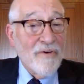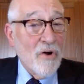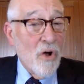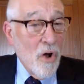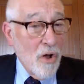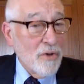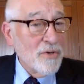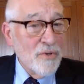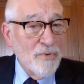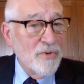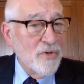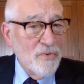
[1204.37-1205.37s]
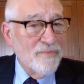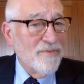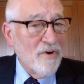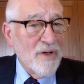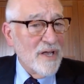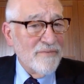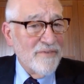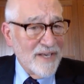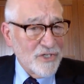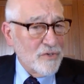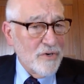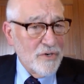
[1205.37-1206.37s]
for all you do for
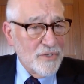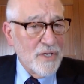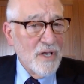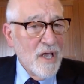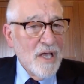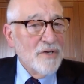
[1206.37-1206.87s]
investors.